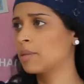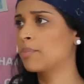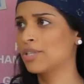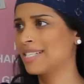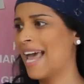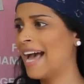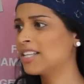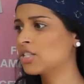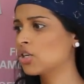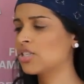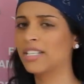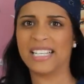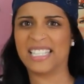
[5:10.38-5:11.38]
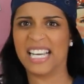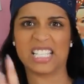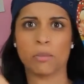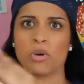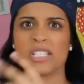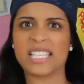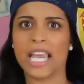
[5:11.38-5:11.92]
and the person answers and it's like
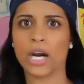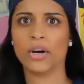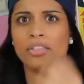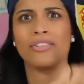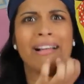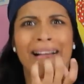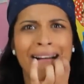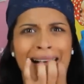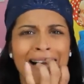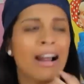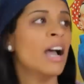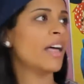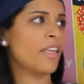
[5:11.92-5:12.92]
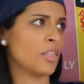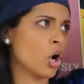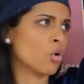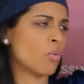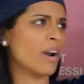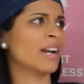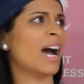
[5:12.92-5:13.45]
someone's scary and they're like, arr! And then they
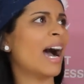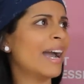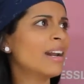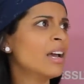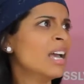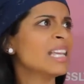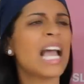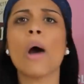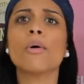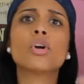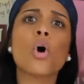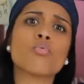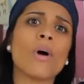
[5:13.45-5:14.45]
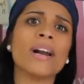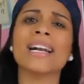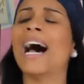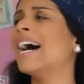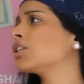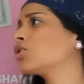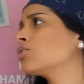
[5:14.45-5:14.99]
go run and hide? Yeah, I would go run and
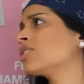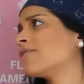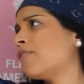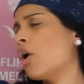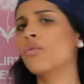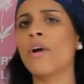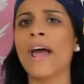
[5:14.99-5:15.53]
hide as soon as the phone